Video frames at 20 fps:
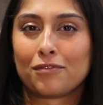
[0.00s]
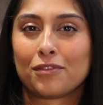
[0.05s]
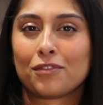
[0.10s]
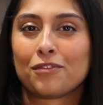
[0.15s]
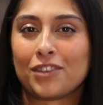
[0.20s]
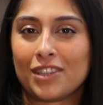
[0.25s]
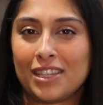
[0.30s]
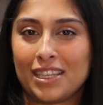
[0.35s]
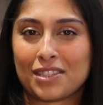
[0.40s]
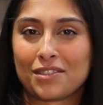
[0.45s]

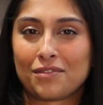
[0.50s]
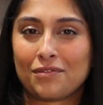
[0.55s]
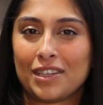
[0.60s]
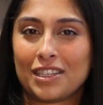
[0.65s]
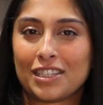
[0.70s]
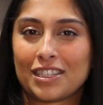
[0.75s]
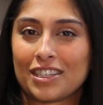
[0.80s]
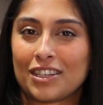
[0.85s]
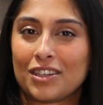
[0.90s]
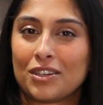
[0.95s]
for this
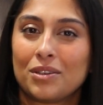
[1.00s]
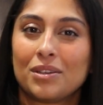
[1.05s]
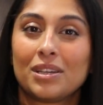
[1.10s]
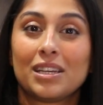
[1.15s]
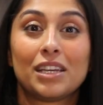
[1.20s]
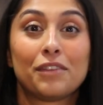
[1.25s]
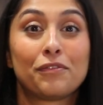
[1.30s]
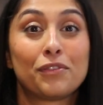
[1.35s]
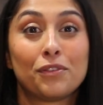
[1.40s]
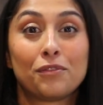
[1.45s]
video.
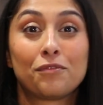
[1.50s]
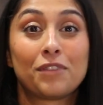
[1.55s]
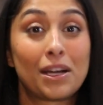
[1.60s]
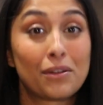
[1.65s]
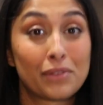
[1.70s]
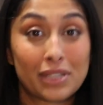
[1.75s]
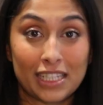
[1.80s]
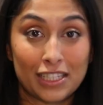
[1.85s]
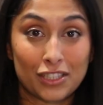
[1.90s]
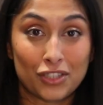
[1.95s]
If you
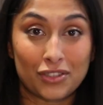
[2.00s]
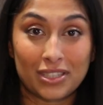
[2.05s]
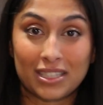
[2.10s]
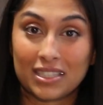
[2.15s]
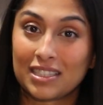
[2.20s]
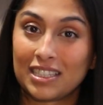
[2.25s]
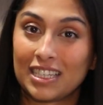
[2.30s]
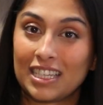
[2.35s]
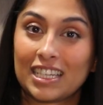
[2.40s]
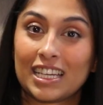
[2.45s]
found it
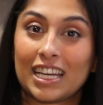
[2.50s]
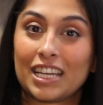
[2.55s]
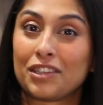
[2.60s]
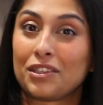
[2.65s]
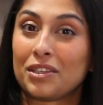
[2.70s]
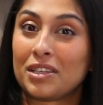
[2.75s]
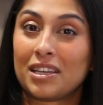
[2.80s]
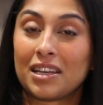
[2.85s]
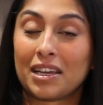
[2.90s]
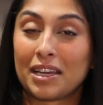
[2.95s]
interesting and
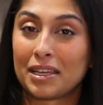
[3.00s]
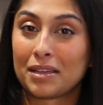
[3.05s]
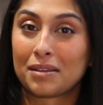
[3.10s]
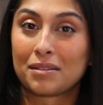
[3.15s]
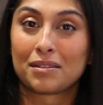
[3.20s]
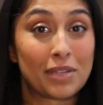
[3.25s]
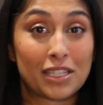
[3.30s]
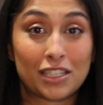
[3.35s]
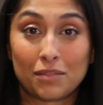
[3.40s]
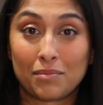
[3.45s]
you'd like
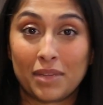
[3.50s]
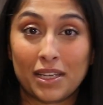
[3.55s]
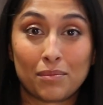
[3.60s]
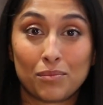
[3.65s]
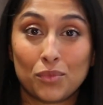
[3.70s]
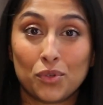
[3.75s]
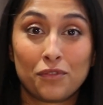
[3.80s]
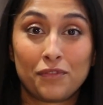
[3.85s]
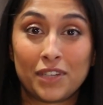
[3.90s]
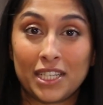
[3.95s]
me to make
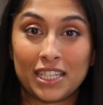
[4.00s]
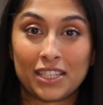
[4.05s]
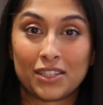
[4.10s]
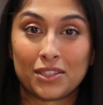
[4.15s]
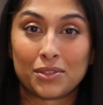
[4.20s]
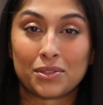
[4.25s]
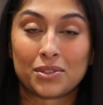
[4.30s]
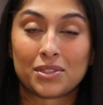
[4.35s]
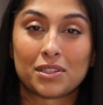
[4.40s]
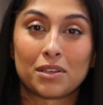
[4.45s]
more
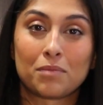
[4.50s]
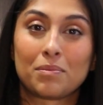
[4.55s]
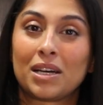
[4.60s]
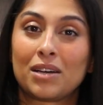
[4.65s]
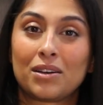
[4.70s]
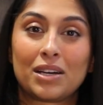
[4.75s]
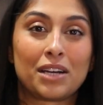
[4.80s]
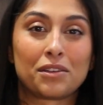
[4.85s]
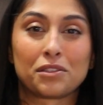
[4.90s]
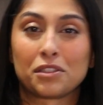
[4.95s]
videos
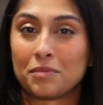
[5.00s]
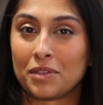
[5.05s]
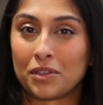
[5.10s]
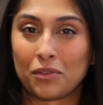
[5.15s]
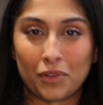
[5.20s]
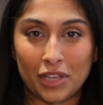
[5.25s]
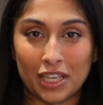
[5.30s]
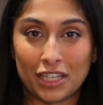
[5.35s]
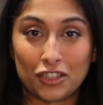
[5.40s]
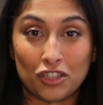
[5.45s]
about how to make
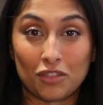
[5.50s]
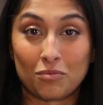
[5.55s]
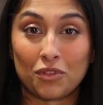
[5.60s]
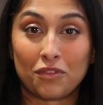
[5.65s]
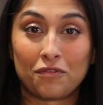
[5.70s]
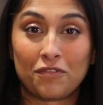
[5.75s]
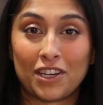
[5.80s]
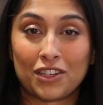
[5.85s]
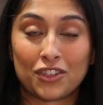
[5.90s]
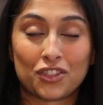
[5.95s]
your kitchen
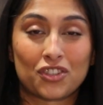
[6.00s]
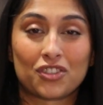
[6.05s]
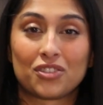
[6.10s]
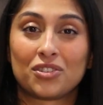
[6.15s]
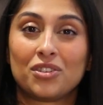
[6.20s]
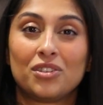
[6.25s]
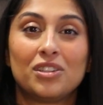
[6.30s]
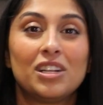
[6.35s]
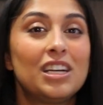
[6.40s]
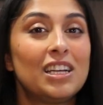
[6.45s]
more
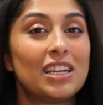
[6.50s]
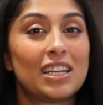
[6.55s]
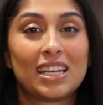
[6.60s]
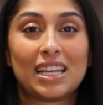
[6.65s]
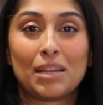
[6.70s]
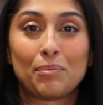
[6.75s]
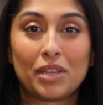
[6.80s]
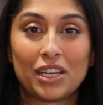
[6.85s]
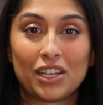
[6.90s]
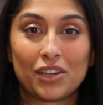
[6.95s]
functional,
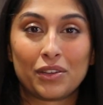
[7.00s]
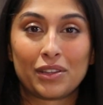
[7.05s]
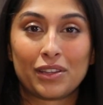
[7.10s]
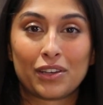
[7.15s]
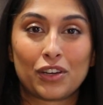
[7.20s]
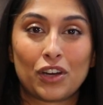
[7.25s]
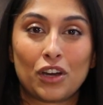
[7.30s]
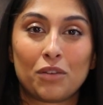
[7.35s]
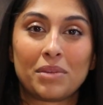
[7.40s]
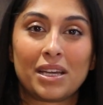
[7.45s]
let me know in the
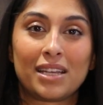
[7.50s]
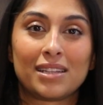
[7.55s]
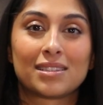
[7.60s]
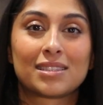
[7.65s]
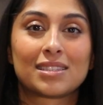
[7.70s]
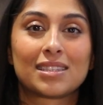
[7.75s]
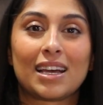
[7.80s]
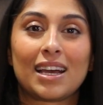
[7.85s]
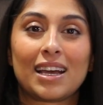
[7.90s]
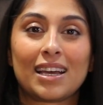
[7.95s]

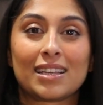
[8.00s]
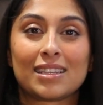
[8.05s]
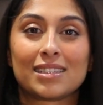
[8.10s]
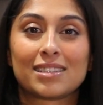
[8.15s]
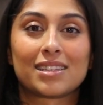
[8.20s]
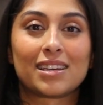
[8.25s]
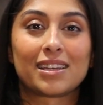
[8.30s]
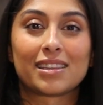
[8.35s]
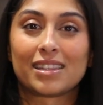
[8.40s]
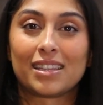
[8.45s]
comments
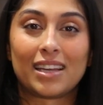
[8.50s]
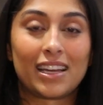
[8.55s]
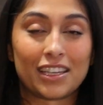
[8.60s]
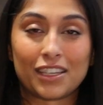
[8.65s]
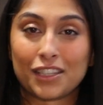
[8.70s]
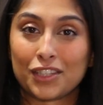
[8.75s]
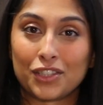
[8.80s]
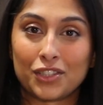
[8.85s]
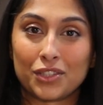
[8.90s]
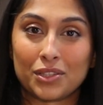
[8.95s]
and I
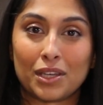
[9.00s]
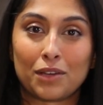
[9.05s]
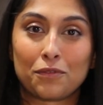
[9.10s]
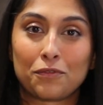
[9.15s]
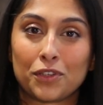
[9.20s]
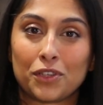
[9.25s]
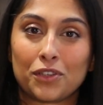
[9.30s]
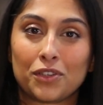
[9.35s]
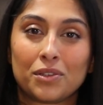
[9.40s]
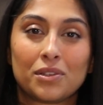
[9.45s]
can do that
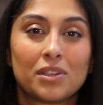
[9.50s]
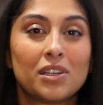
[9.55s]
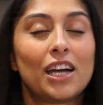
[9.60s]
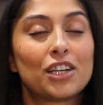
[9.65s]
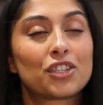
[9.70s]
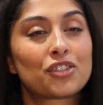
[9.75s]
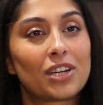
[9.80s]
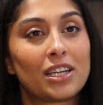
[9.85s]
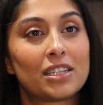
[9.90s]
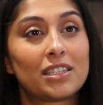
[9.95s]
for you.
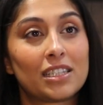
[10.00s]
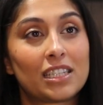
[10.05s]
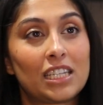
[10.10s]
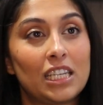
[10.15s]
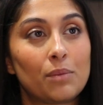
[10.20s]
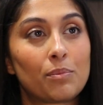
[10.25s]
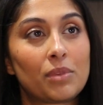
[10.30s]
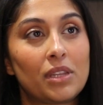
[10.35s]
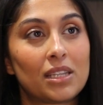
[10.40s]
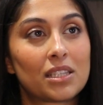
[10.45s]
I tried to
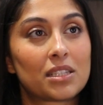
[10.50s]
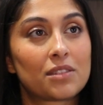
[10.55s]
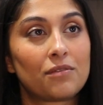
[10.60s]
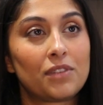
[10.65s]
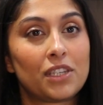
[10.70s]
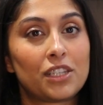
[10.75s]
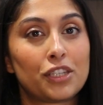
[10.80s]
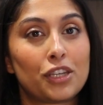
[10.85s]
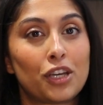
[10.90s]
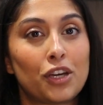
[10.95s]
keep this
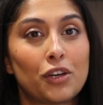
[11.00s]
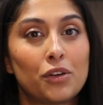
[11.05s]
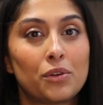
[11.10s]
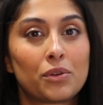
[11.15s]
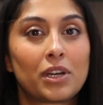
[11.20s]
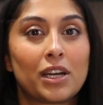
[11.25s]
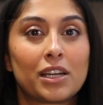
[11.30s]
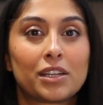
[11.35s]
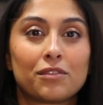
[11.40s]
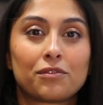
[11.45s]
video
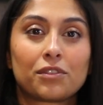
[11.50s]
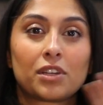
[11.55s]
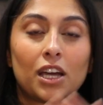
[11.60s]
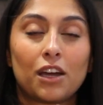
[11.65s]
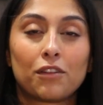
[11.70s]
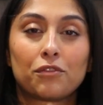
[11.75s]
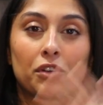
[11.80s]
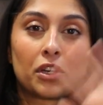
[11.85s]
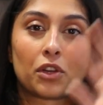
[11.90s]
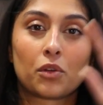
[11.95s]
kind of
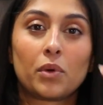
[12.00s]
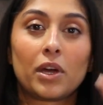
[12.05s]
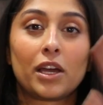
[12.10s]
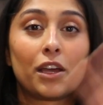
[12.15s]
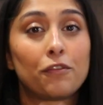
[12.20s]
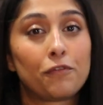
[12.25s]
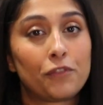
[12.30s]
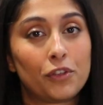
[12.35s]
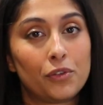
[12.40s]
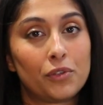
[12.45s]
covering quite
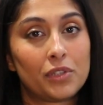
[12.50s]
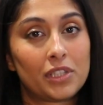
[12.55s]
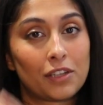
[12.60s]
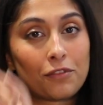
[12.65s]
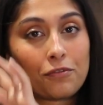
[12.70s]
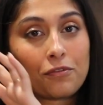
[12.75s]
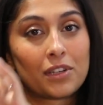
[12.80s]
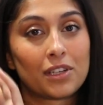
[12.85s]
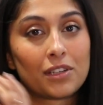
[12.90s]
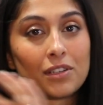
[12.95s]
a few
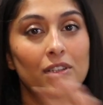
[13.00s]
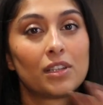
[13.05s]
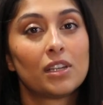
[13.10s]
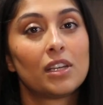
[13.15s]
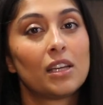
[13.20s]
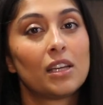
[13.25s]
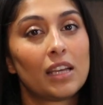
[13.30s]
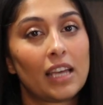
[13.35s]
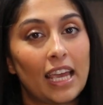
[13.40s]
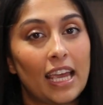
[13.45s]
different
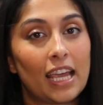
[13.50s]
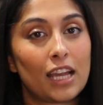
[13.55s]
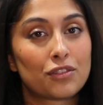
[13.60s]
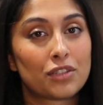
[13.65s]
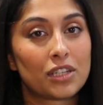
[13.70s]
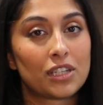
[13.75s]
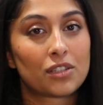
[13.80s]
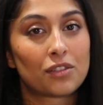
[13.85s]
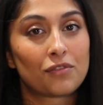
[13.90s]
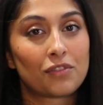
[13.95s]

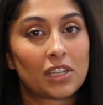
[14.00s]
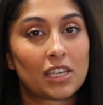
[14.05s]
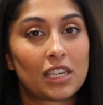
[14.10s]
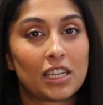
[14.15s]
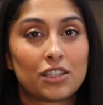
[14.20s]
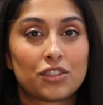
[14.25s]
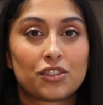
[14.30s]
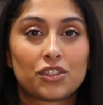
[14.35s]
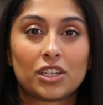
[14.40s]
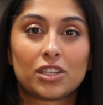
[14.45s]
areas of the
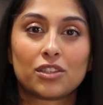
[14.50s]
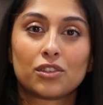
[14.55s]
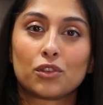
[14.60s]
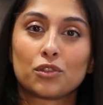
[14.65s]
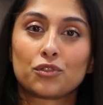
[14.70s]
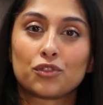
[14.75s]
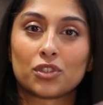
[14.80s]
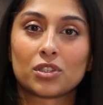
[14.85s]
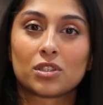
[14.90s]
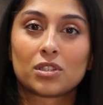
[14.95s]
kitchen,
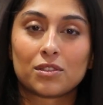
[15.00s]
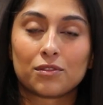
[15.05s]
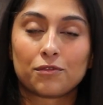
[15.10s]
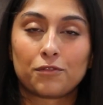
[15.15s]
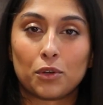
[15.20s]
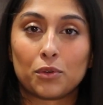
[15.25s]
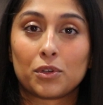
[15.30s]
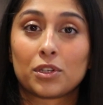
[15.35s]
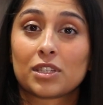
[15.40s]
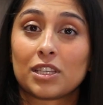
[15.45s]
not just
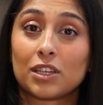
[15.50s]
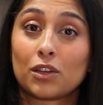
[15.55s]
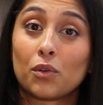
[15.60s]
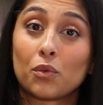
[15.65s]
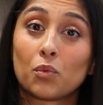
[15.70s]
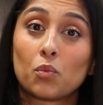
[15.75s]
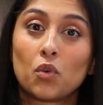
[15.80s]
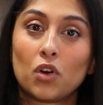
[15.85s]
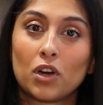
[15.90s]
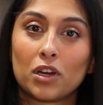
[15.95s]
focusing
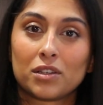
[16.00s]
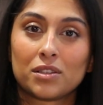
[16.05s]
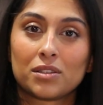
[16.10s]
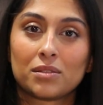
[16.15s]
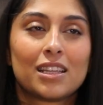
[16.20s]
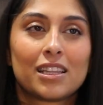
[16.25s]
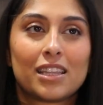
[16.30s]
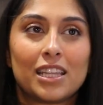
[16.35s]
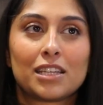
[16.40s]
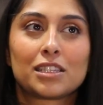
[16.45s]
on one,
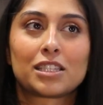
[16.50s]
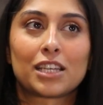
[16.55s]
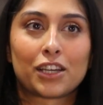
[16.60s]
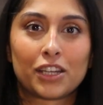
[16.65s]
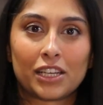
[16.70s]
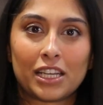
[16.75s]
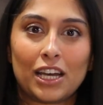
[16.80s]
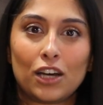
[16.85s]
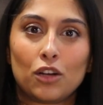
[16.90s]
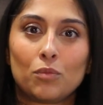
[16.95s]
things that
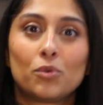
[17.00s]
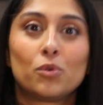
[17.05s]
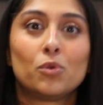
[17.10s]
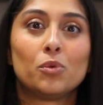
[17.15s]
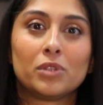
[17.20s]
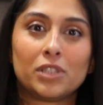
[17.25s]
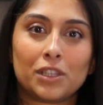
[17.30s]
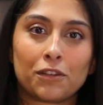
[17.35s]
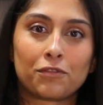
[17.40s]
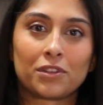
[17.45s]
could help
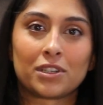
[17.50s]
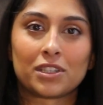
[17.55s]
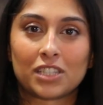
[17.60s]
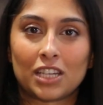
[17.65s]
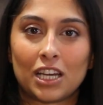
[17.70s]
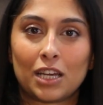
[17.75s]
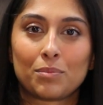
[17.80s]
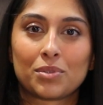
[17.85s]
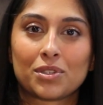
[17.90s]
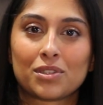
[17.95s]
all different
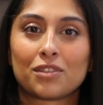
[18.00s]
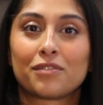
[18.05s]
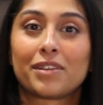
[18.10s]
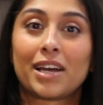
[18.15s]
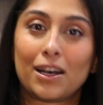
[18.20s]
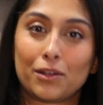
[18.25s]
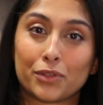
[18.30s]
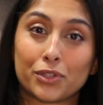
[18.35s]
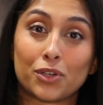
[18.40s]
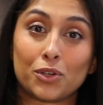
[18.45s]
types of
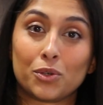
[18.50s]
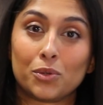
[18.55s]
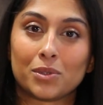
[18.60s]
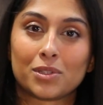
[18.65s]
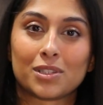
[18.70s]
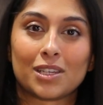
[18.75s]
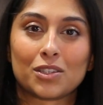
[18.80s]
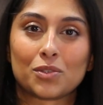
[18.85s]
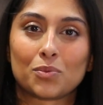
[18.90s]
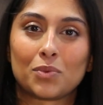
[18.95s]

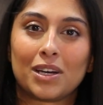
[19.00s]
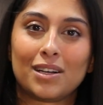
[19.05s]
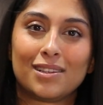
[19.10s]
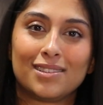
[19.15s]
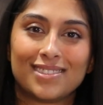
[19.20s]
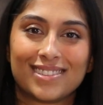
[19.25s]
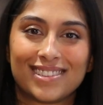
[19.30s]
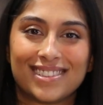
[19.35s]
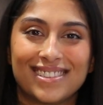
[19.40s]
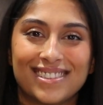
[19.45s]
households as
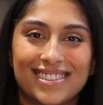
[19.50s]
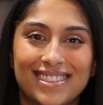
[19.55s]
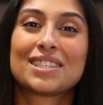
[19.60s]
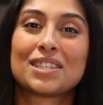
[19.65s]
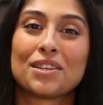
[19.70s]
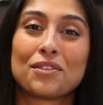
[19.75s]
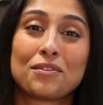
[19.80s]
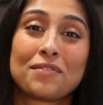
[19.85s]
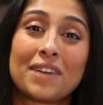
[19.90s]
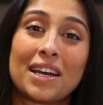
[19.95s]
well.
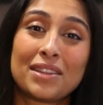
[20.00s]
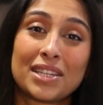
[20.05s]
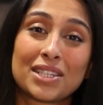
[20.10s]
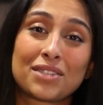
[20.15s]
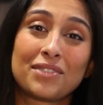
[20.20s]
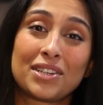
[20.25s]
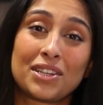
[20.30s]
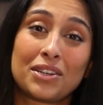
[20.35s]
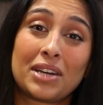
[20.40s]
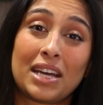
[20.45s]
So if you found
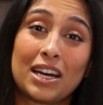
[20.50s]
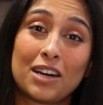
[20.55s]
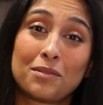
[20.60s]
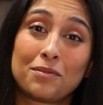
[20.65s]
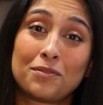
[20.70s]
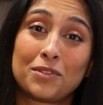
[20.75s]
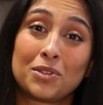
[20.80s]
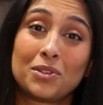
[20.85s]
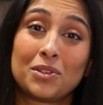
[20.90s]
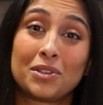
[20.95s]
this video
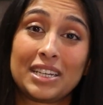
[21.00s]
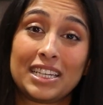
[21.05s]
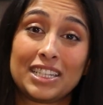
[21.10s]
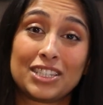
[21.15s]
helpful or